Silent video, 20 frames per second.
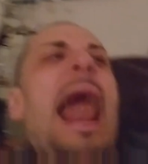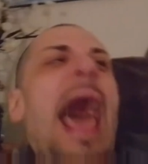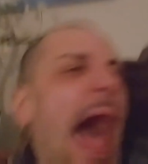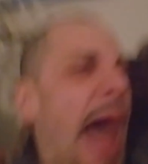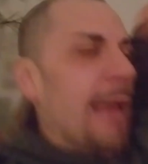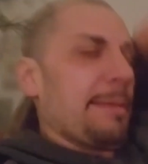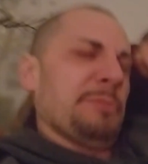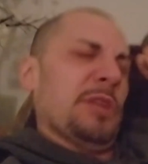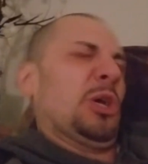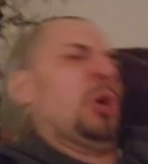
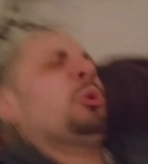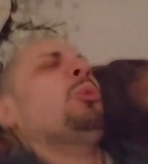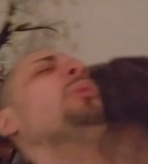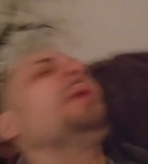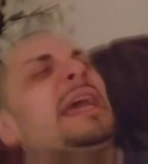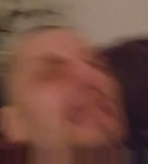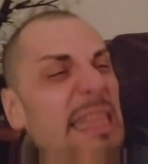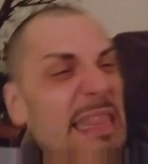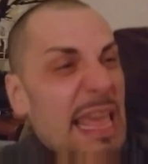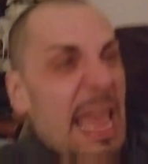I'm the
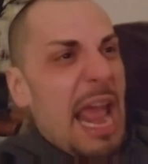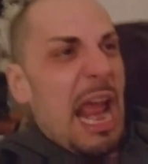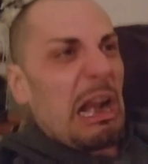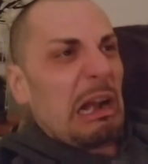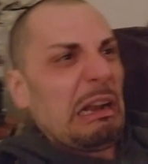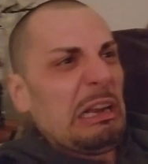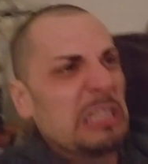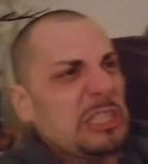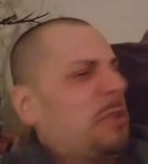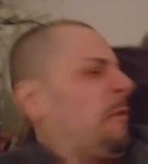queen
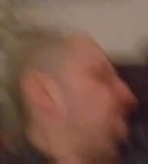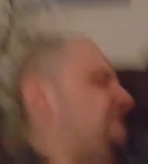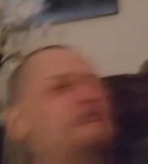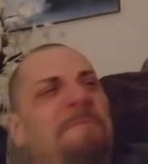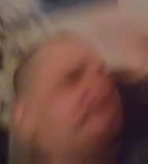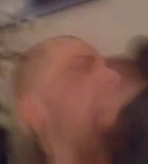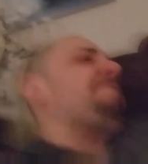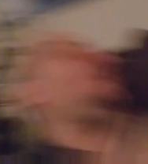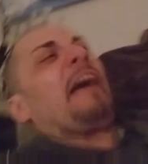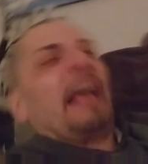there, so
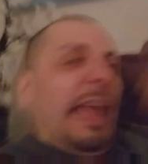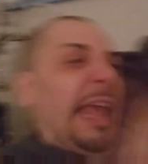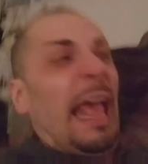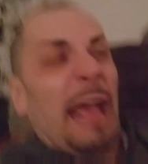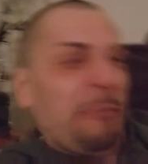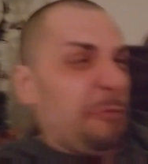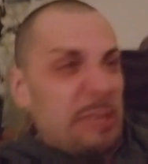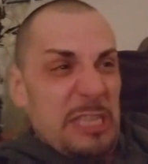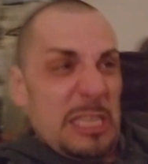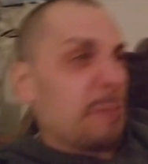fucking
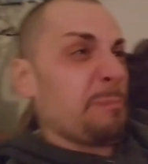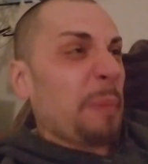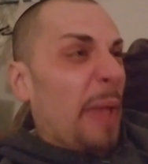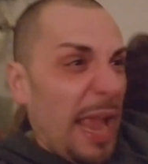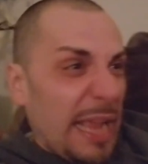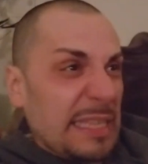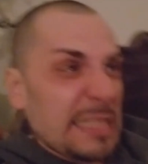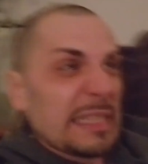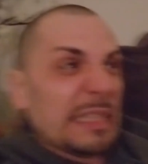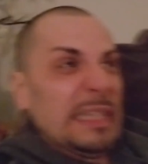have
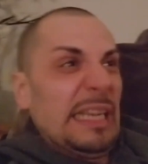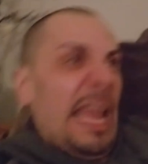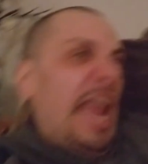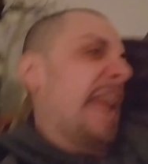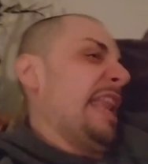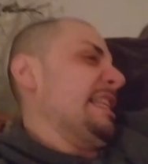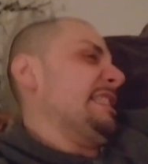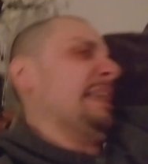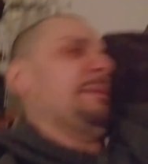respect. And it's an